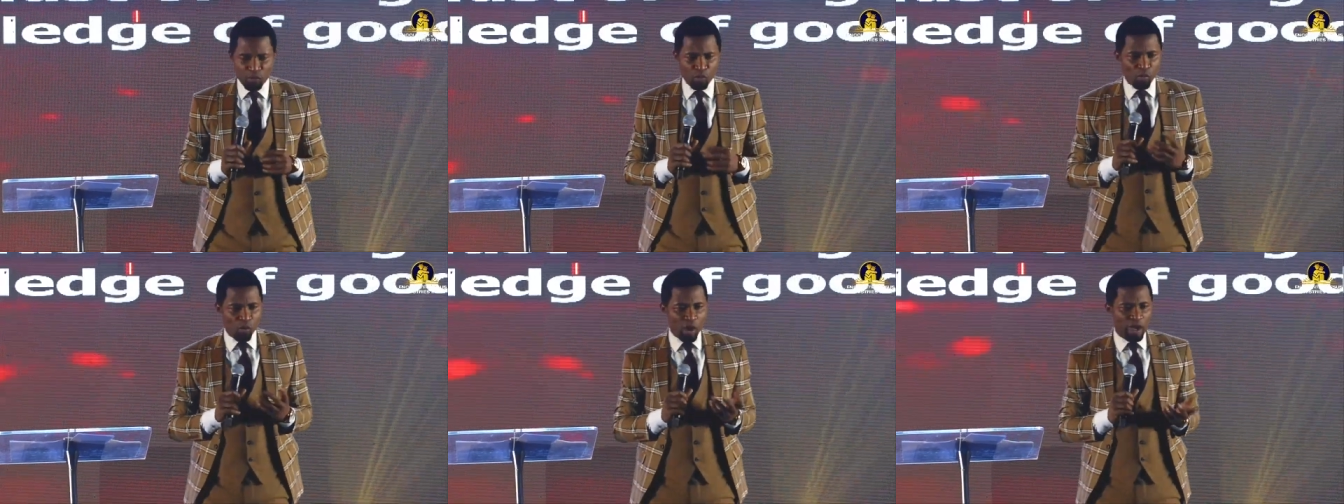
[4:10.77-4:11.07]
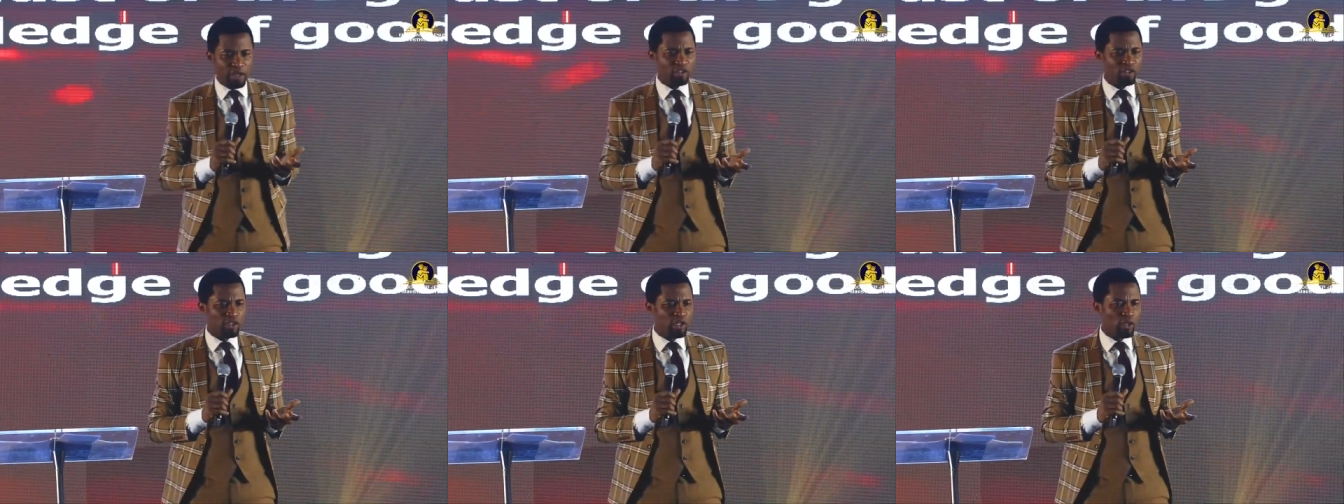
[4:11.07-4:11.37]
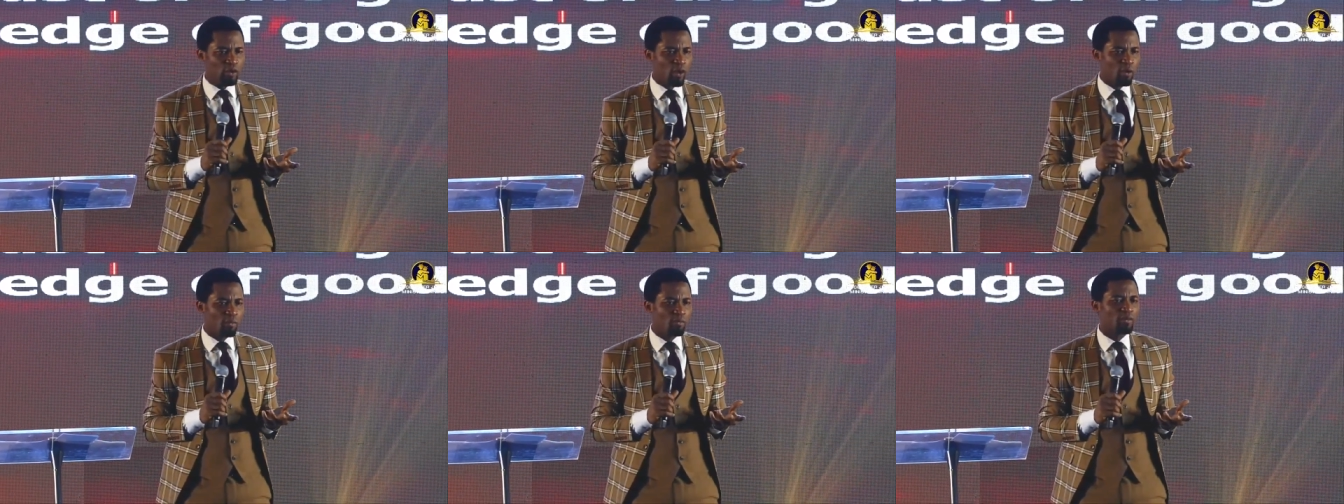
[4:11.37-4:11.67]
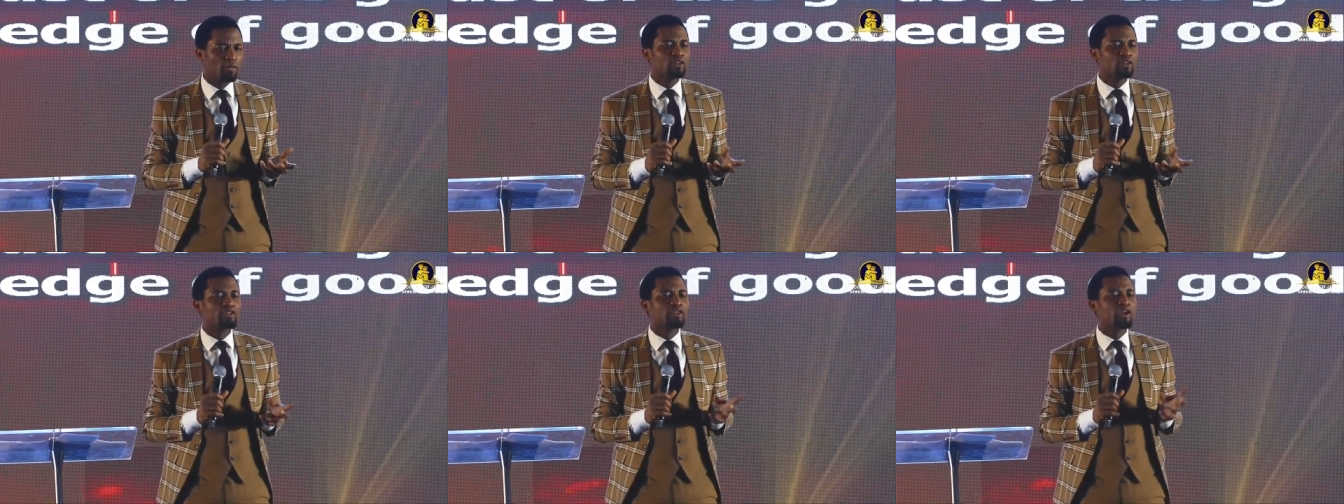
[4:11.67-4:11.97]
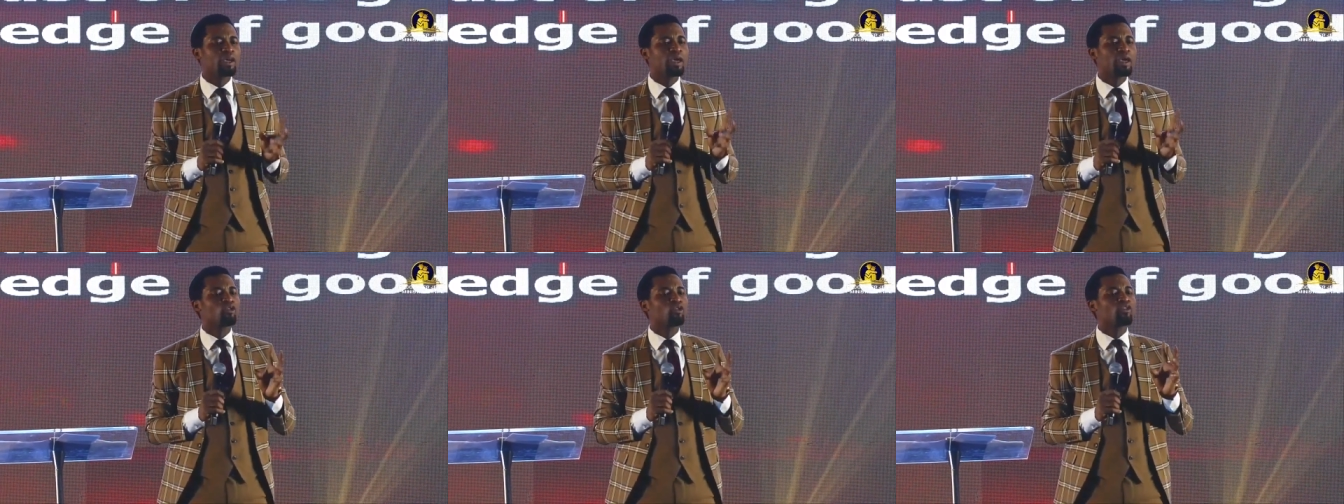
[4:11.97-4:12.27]
Why did she come? She
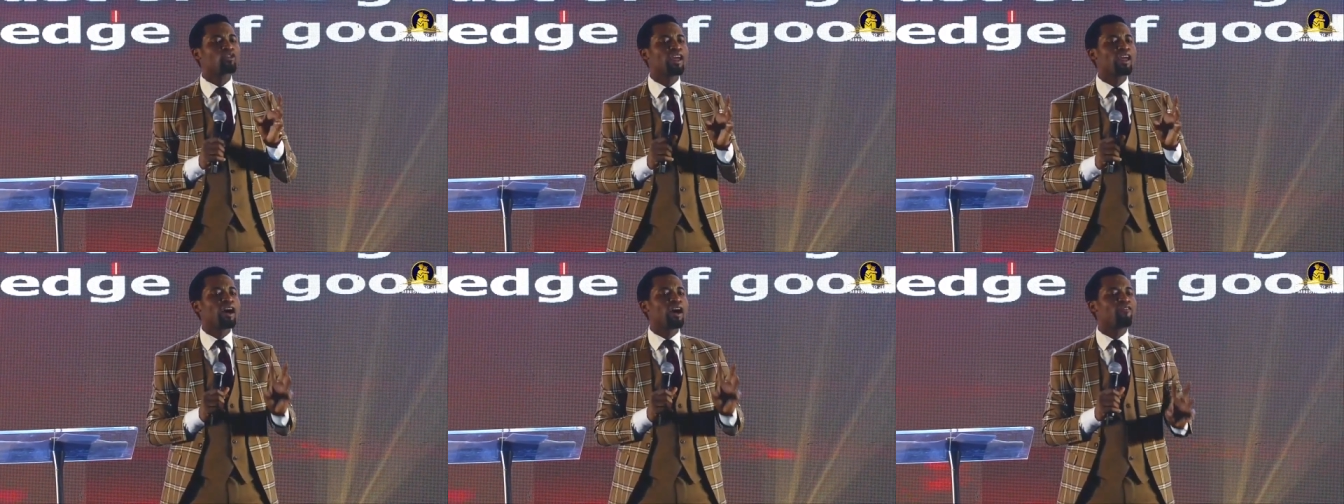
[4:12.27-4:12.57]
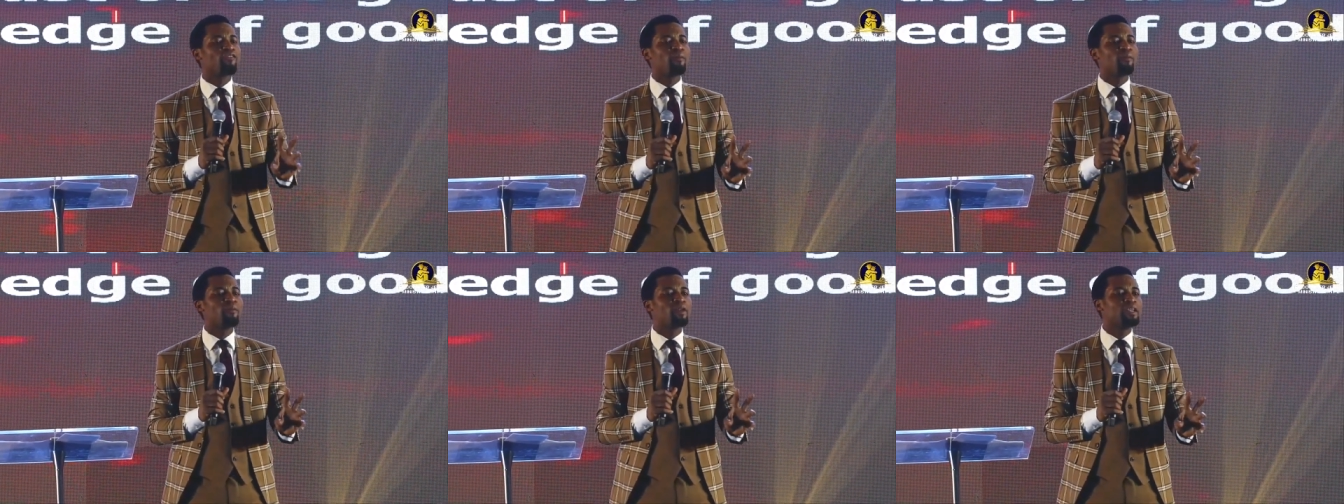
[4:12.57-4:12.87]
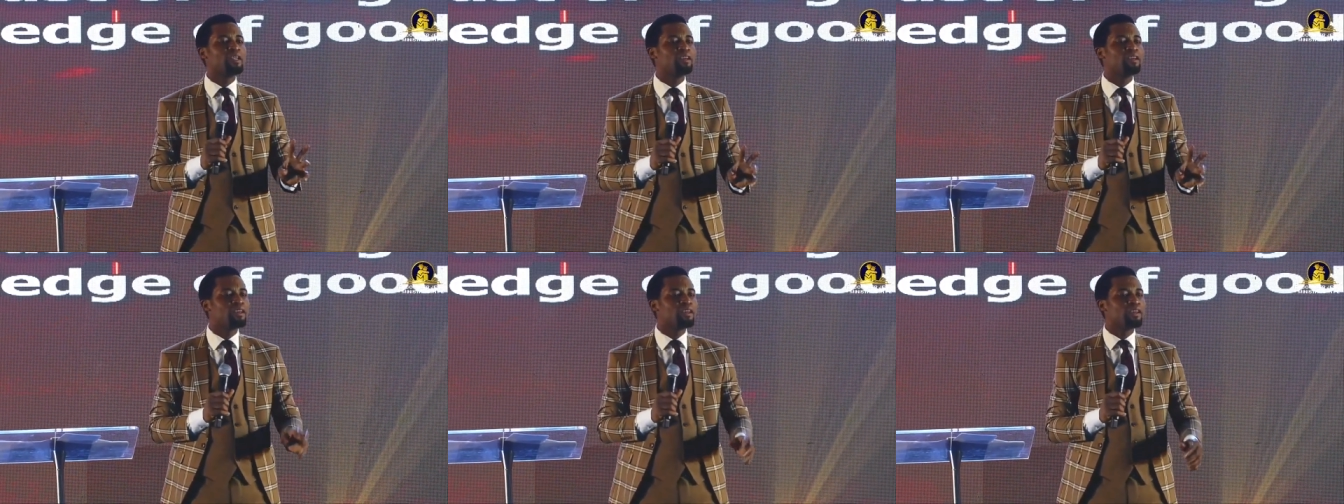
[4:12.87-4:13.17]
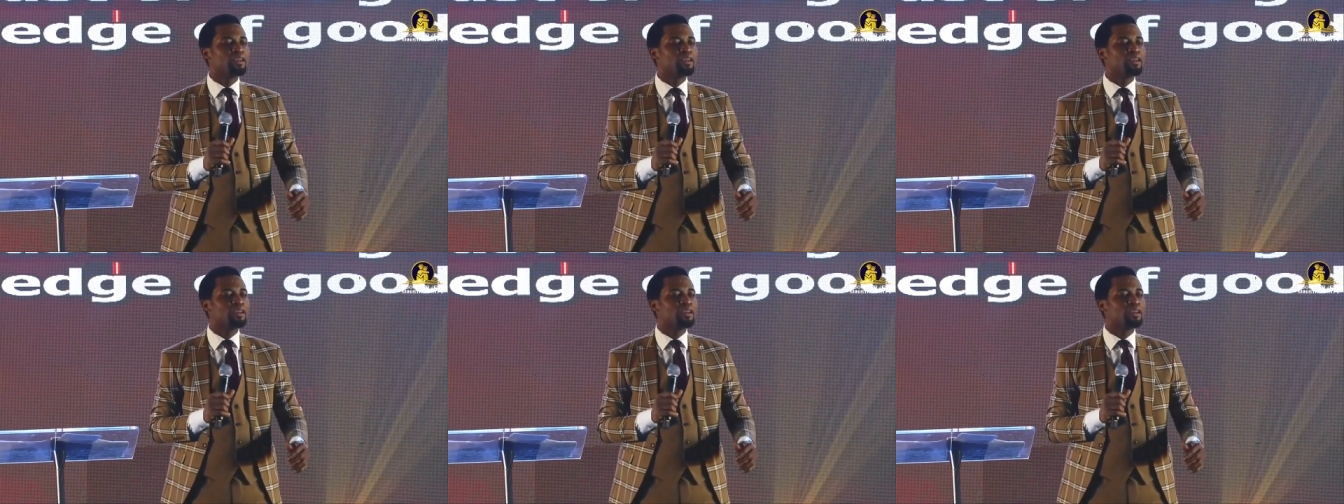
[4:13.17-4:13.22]
came to tell her family